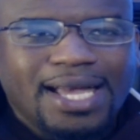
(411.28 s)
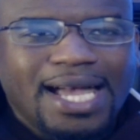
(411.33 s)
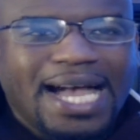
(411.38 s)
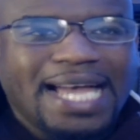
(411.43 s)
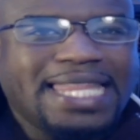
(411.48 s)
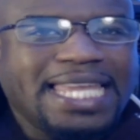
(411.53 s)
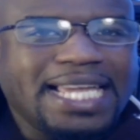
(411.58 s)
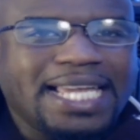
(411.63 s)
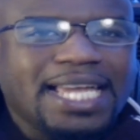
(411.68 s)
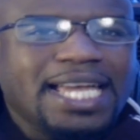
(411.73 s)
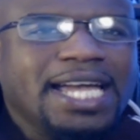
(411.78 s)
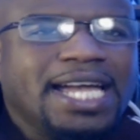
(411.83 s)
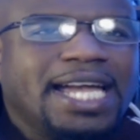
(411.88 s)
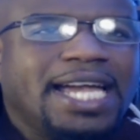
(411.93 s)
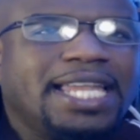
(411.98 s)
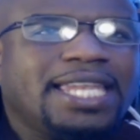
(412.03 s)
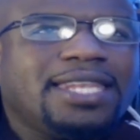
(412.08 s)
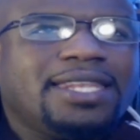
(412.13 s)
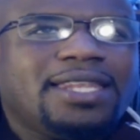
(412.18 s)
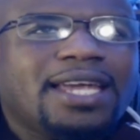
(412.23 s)
I think
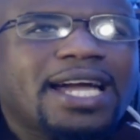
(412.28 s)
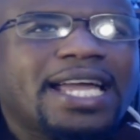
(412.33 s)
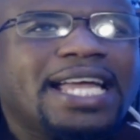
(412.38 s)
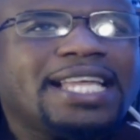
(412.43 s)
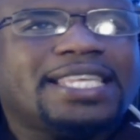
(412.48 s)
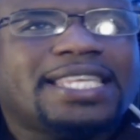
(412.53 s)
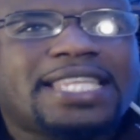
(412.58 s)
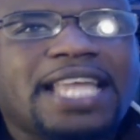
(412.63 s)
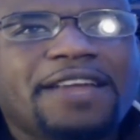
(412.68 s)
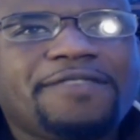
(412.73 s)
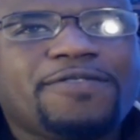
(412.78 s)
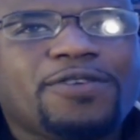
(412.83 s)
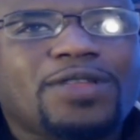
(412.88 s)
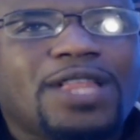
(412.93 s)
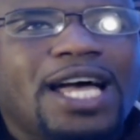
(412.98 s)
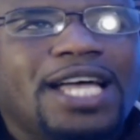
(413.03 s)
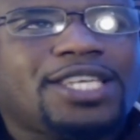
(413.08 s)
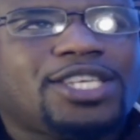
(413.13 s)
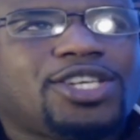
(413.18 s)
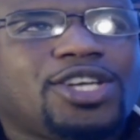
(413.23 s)
against Denver
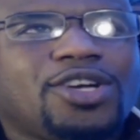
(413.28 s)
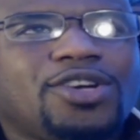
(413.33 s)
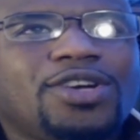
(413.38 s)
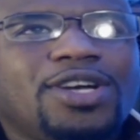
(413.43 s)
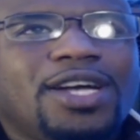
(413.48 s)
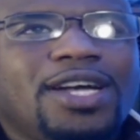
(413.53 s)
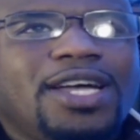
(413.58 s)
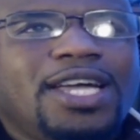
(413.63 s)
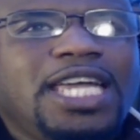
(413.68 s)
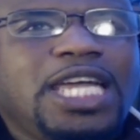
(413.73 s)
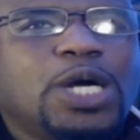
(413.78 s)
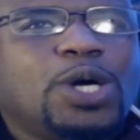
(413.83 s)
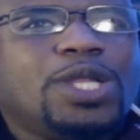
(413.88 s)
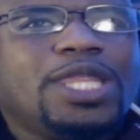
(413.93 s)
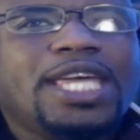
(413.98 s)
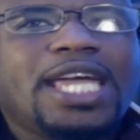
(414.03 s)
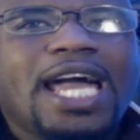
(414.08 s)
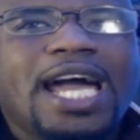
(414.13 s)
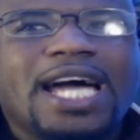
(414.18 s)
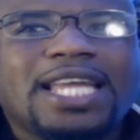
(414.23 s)
last year, he
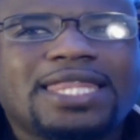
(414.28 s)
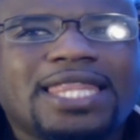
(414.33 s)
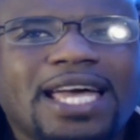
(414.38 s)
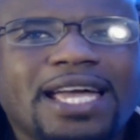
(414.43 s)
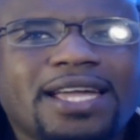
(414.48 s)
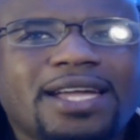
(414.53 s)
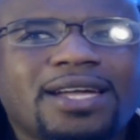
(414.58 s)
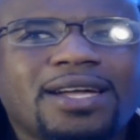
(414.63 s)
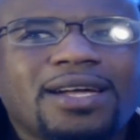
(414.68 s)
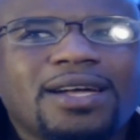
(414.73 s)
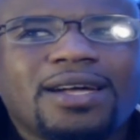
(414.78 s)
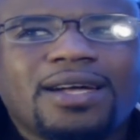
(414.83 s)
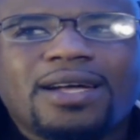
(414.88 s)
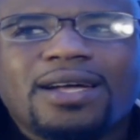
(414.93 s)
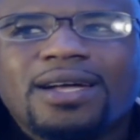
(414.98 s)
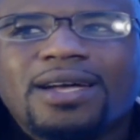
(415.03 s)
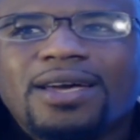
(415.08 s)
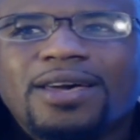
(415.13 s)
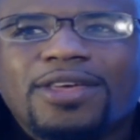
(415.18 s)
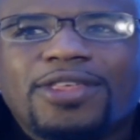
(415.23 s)
only had like
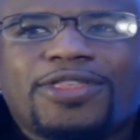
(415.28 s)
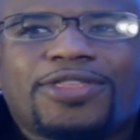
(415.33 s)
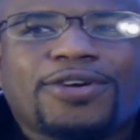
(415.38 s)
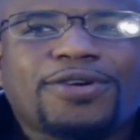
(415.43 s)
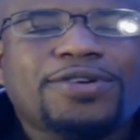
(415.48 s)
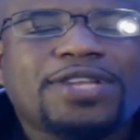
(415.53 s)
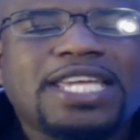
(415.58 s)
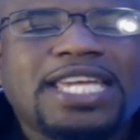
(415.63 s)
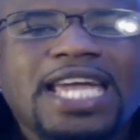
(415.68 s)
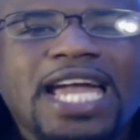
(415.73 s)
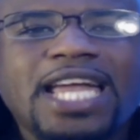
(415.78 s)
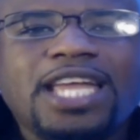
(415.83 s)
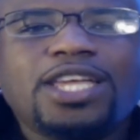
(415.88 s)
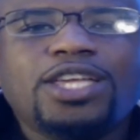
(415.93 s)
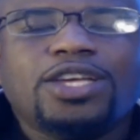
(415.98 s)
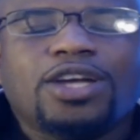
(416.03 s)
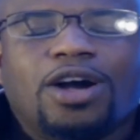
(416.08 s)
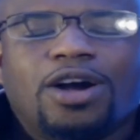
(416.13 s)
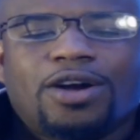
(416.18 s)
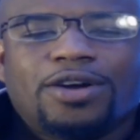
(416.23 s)

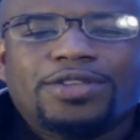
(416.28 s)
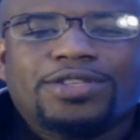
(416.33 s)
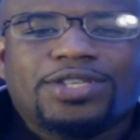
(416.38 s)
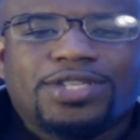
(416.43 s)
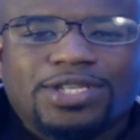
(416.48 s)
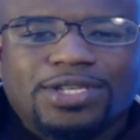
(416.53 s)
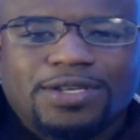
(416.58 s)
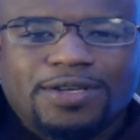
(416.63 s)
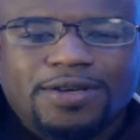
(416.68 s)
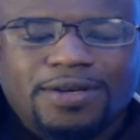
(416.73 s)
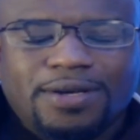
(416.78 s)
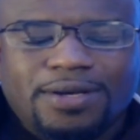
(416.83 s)
38 yards.